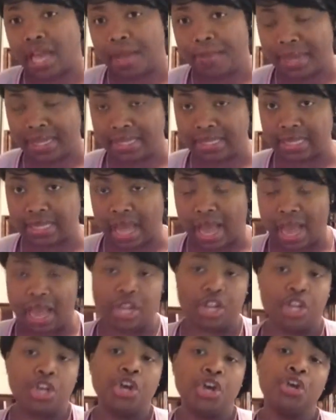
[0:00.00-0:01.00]
by
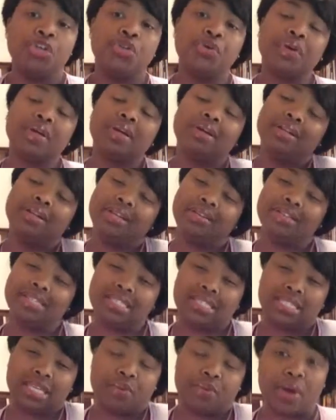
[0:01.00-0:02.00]
side, you could clearly
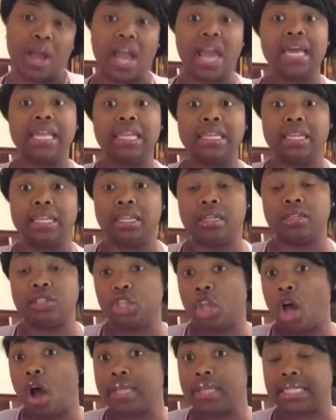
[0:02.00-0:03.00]
see where I had
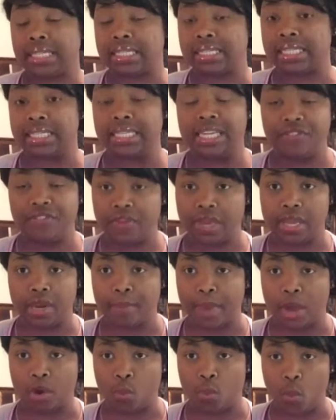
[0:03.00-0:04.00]
lost a significant
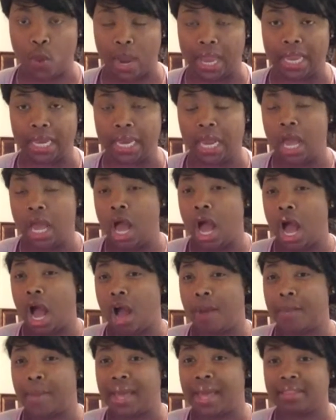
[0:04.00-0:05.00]
amount of weight.
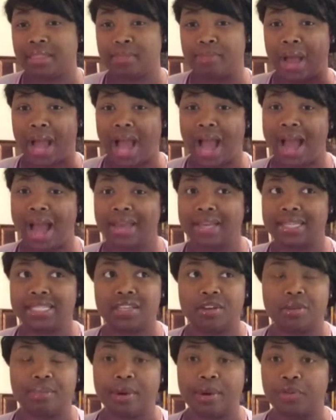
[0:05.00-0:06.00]
At my highest
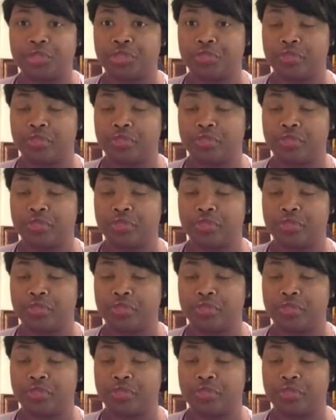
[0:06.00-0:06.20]
at about